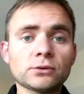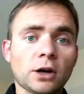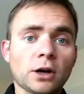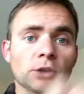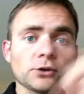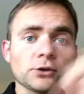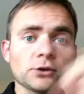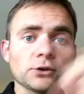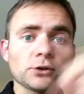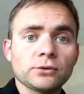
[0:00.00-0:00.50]

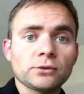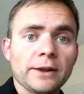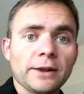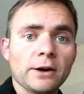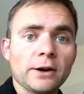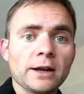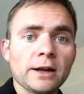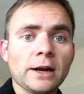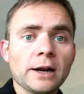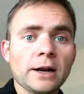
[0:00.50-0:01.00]
on to
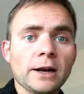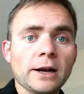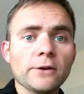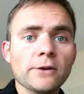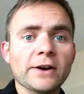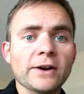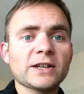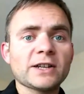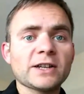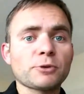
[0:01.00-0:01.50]
other
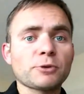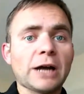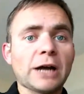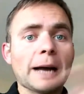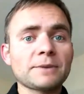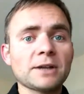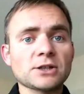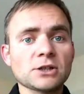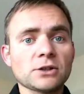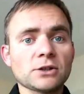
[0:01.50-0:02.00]
Facebook
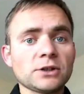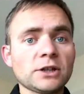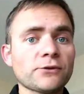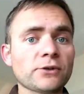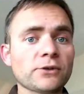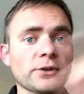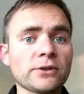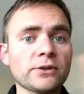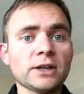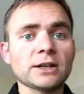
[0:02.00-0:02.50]
updates on
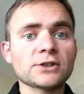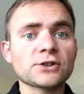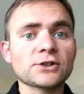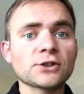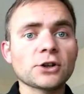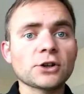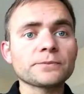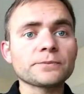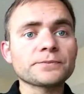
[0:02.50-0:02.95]
different things.